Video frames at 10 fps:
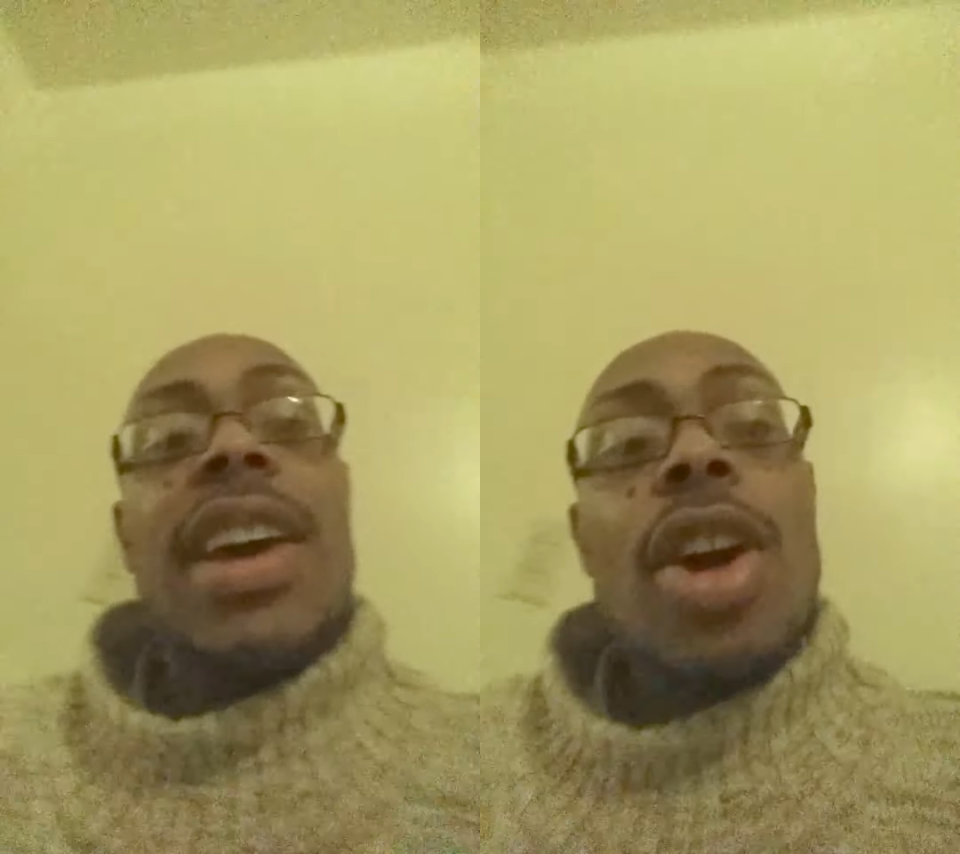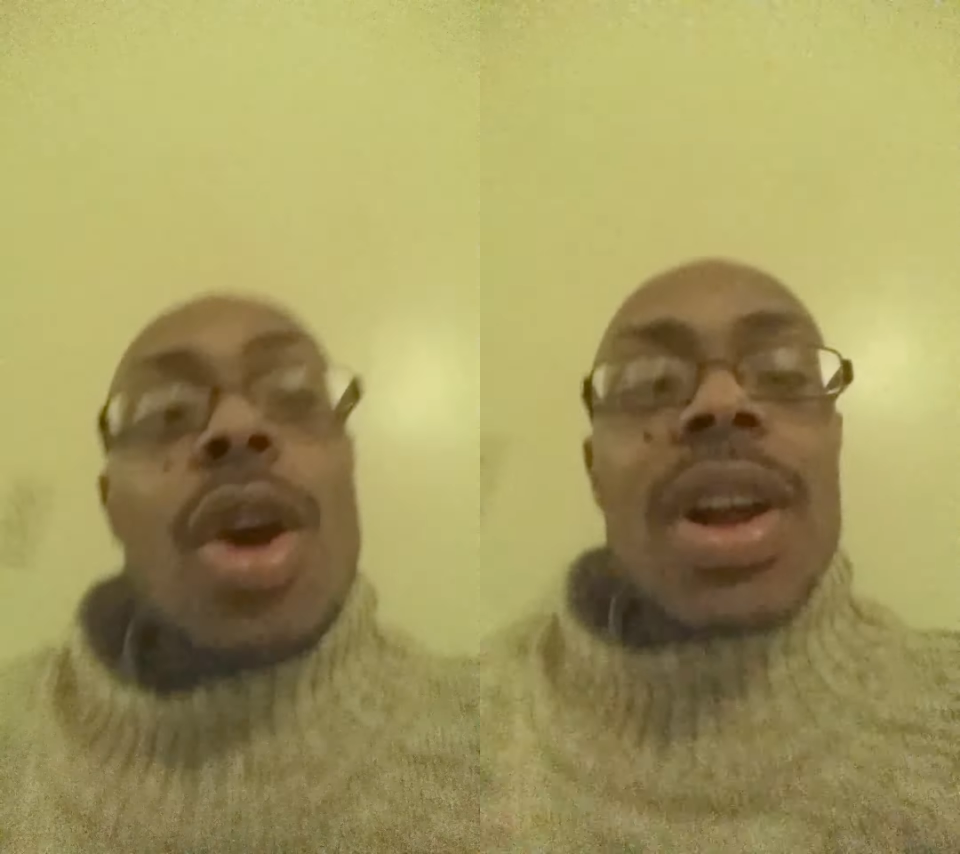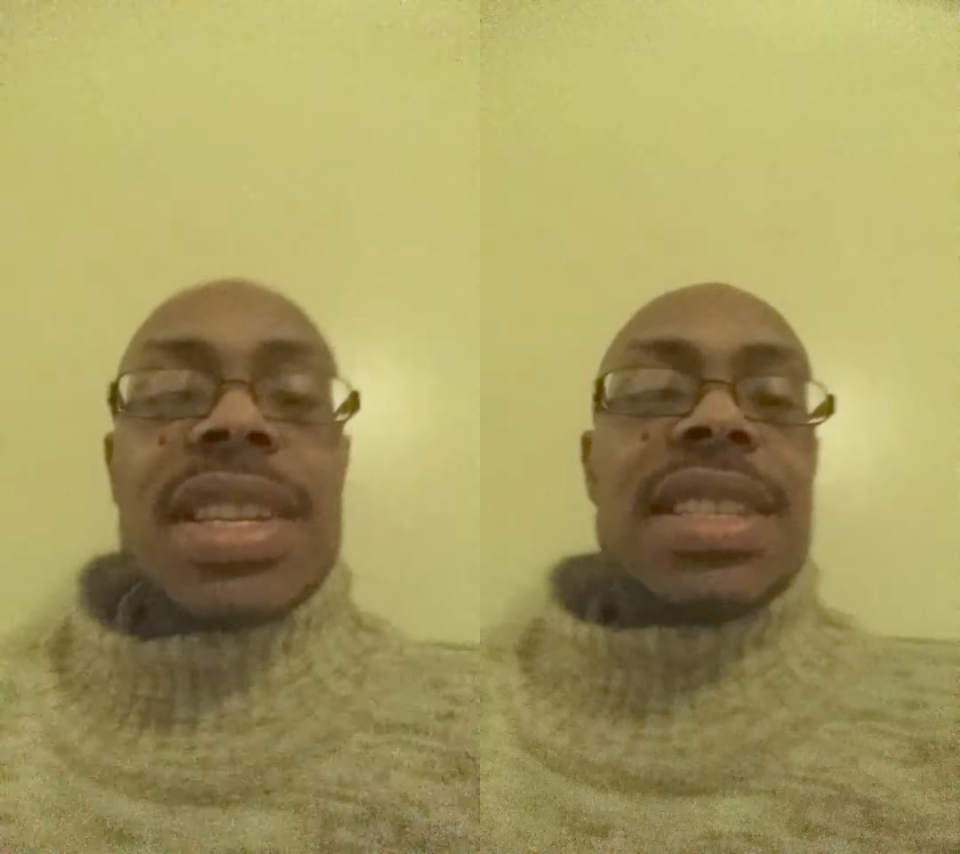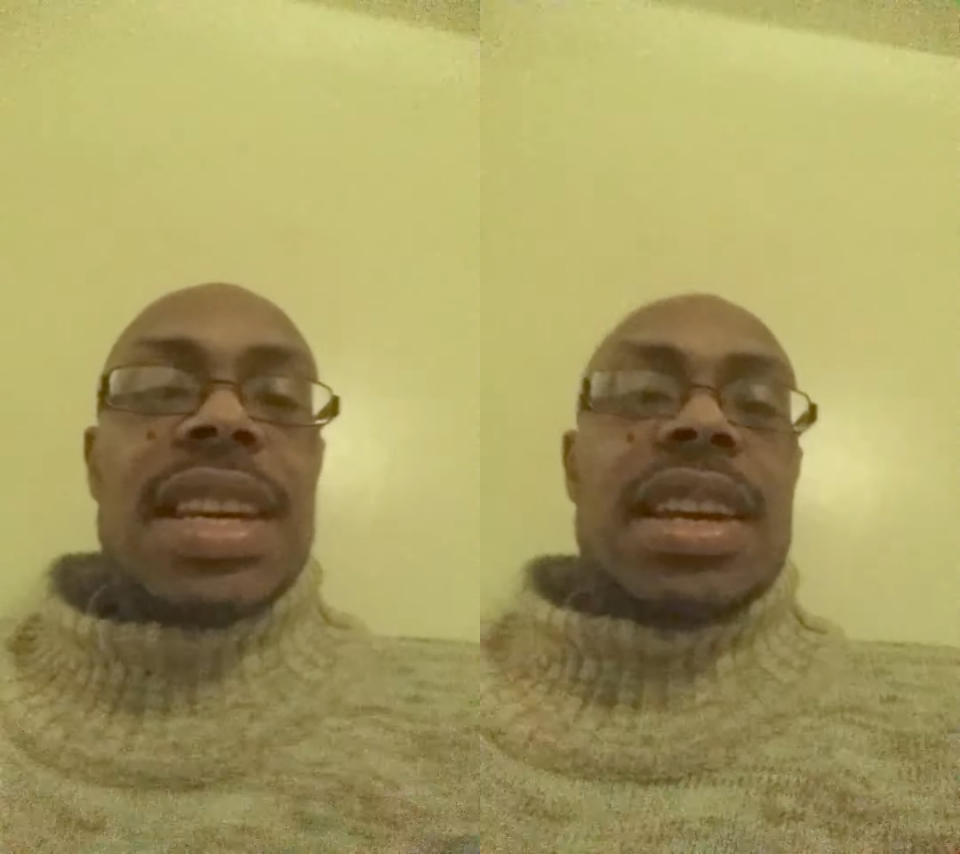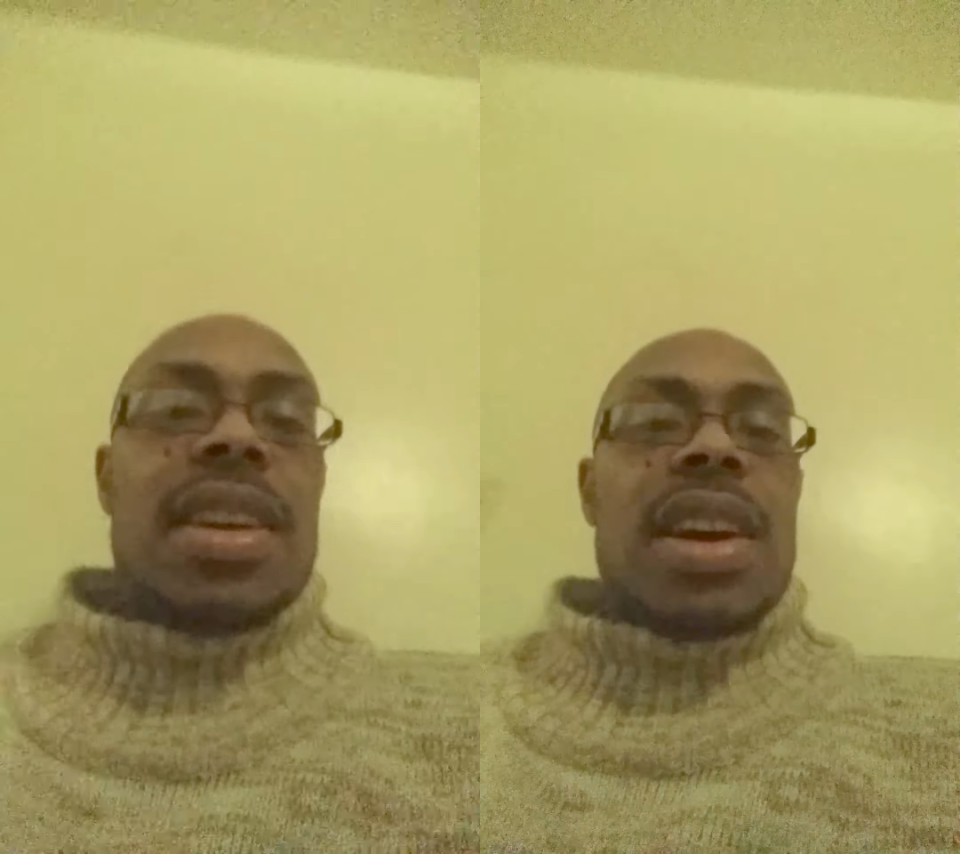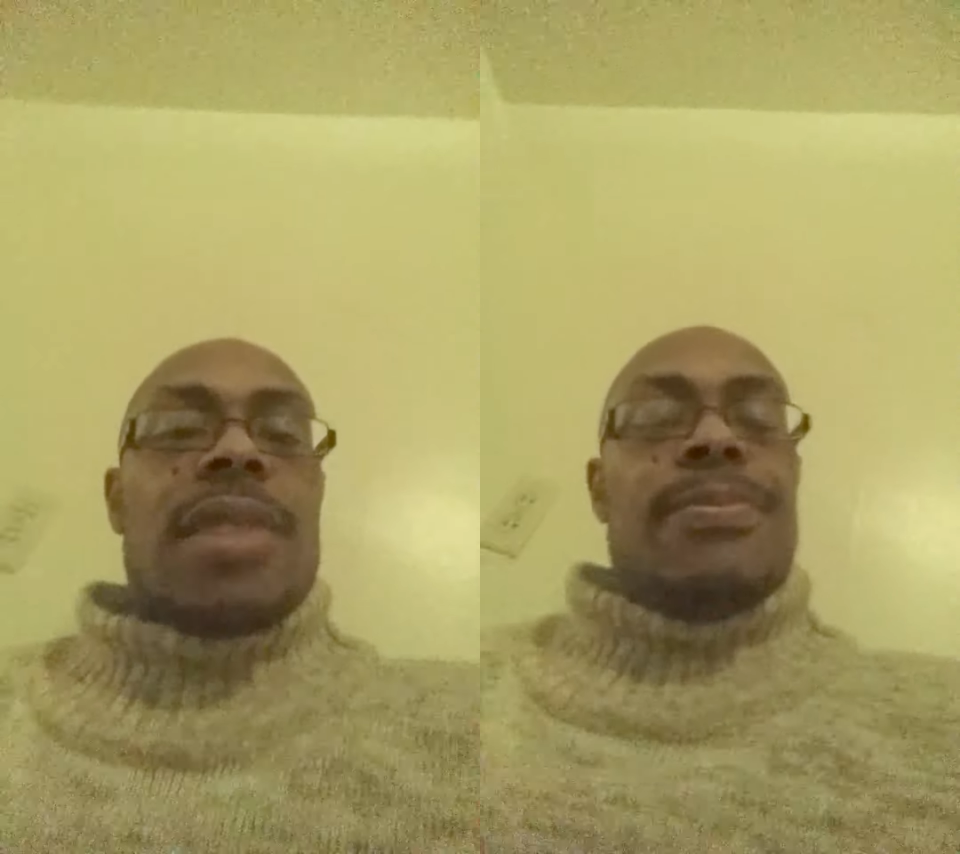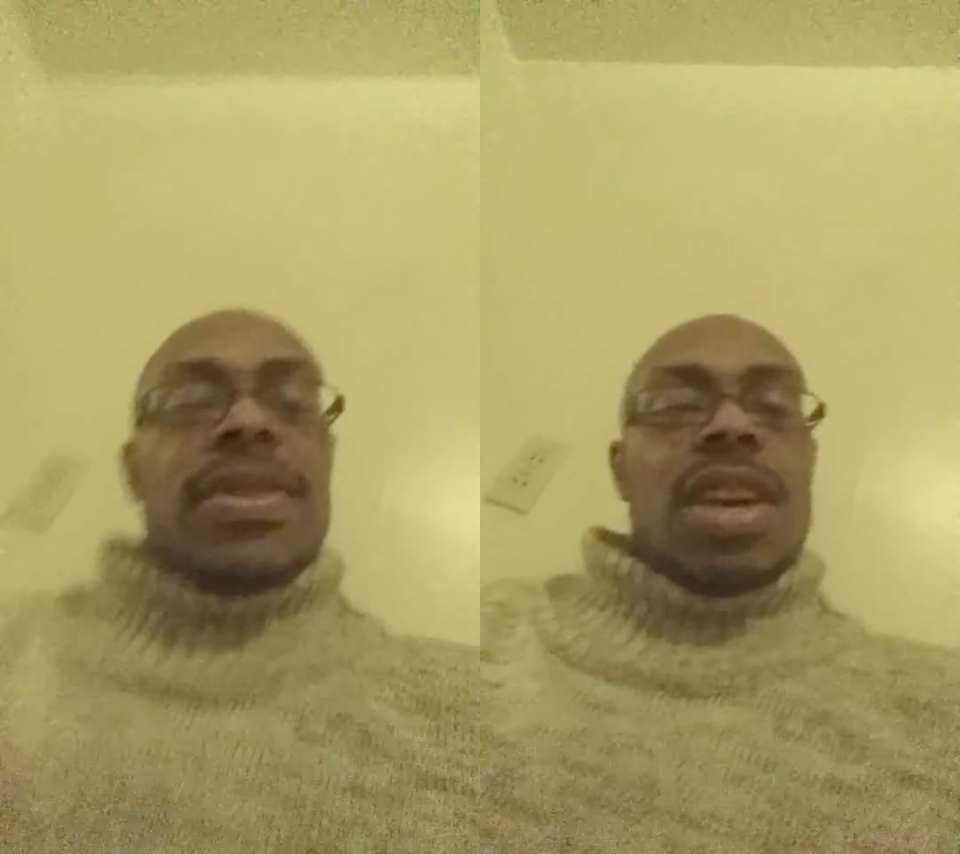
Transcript: a currency, okay?